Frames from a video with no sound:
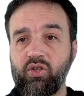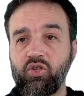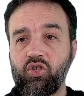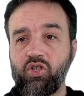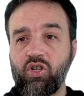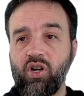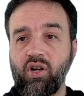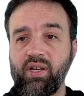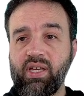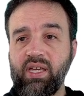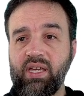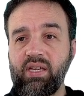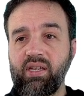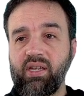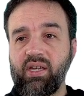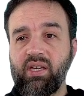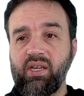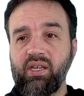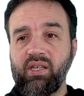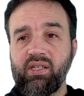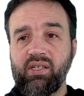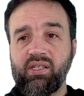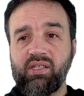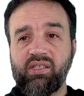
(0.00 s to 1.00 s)
chunky
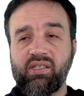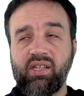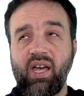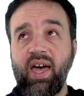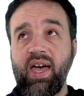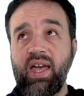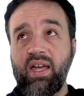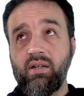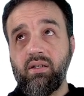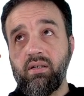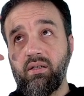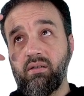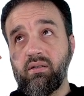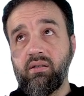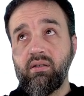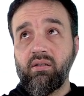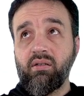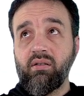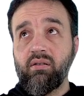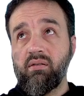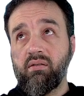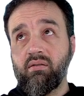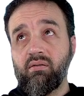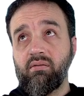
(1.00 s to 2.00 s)
side,
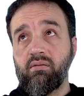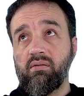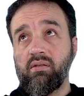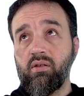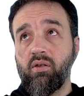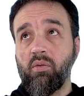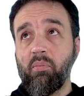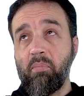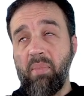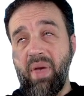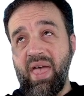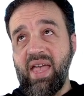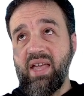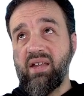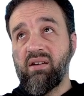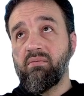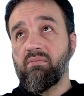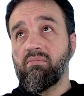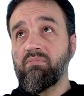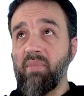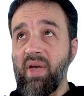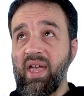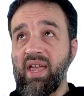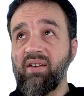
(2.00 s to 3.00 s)

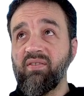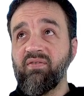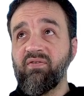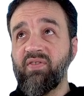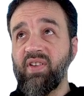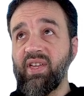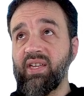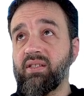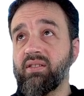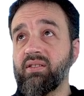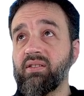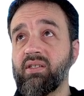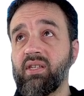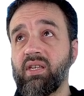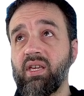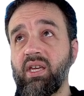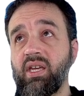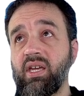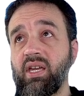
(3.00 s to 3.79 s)
main fins.